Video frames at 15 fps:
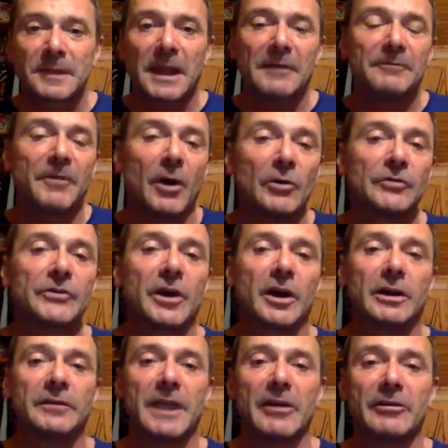And those
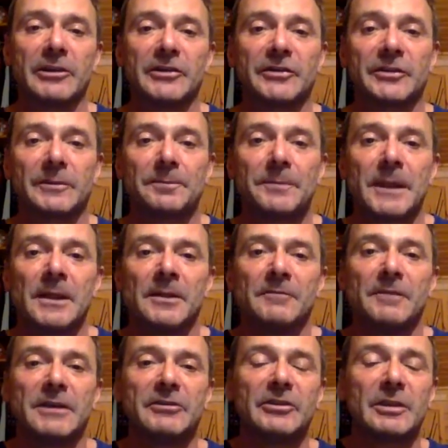kind of areas,
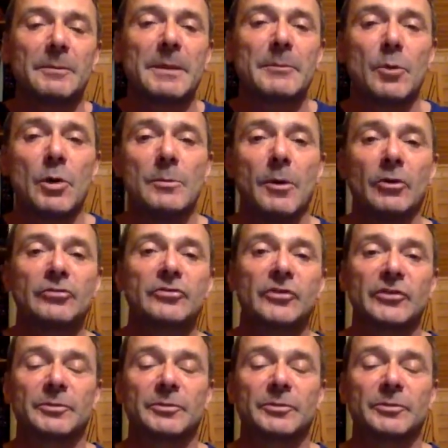there is a bit more emotional